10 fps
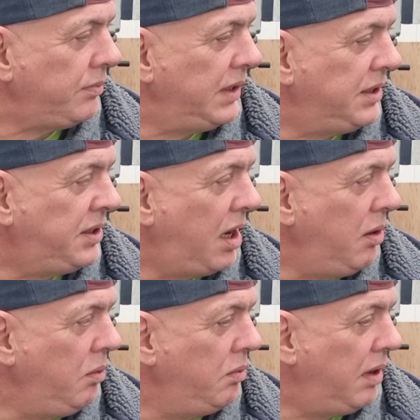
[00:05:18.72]

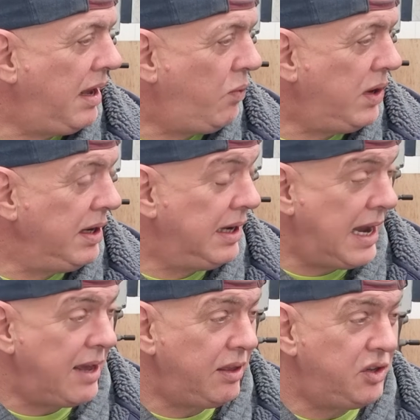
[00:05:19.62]
So if we can
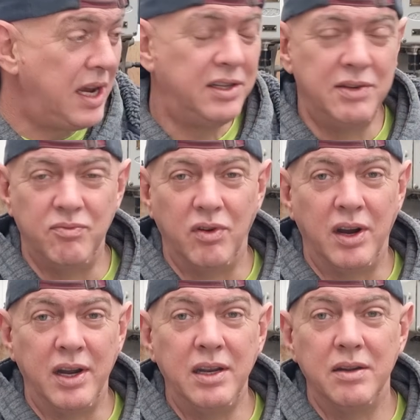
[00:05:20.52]
get the jetting
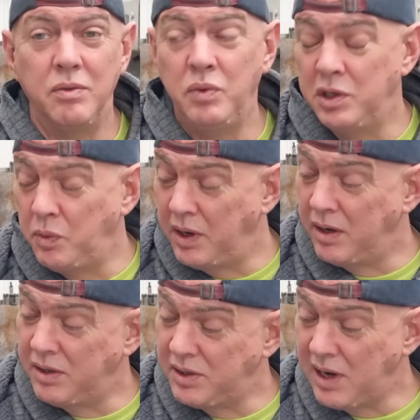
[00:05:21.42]
right, which we're
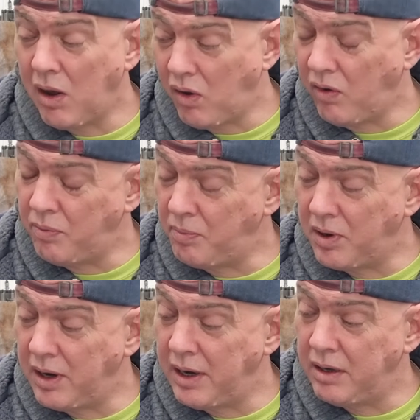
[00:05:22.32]
going to start off
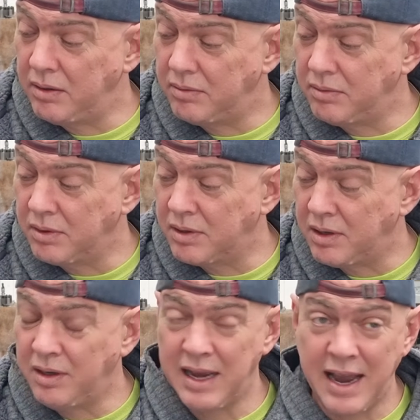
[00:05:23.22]
by,
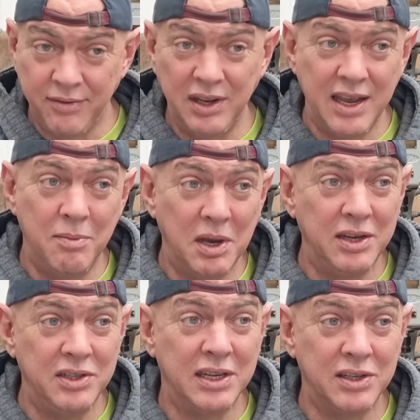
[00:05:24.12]
you have to get your
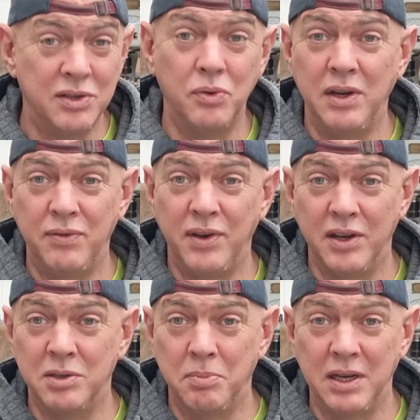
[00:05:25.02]
main jet sorted
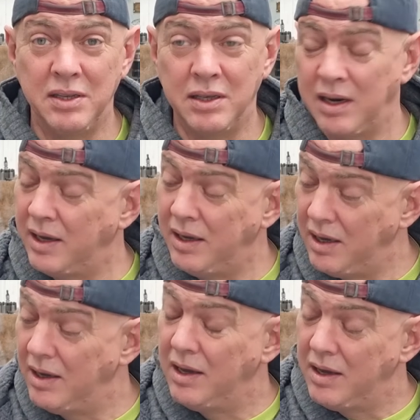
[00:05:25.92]
first, basically.
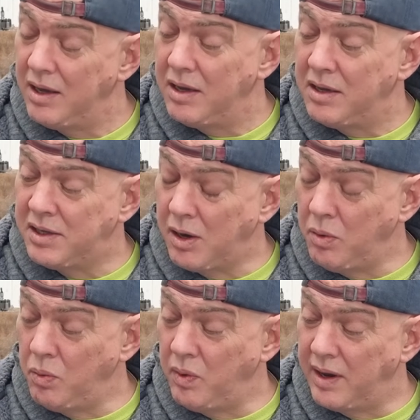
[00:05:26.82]
So
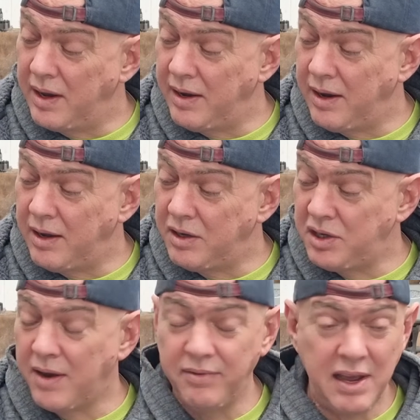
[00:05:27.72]
we're going to
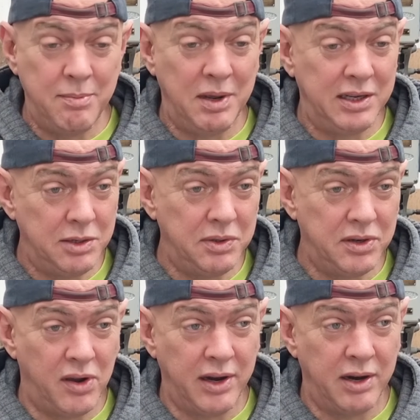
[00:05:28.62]
shove them in, do a
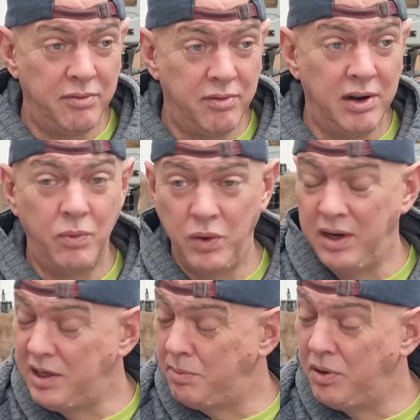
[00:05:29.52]
dyno run. If we
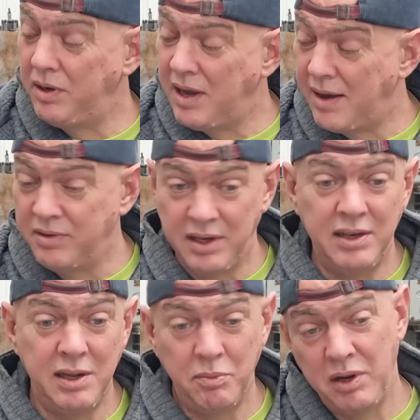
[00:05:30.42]
need to put the others
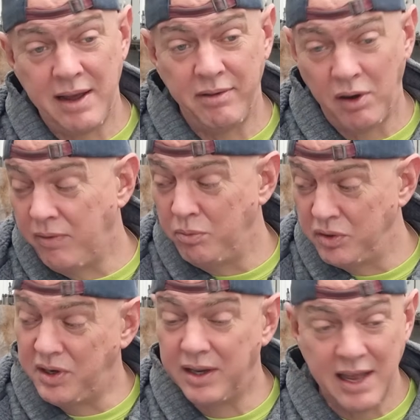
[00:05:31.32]
in, then we'll have it off and we'll
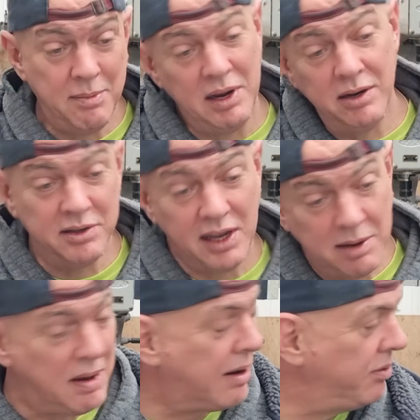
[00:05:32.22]
stick them in and stick
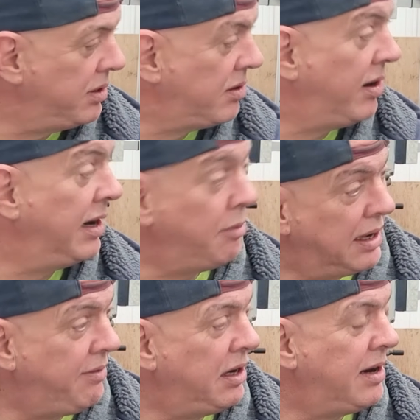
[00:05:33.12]
it back on the dyno and
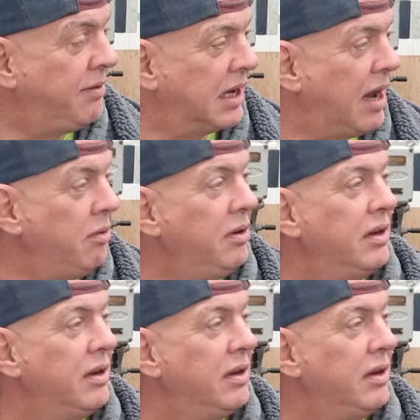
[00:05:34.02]
give it another go.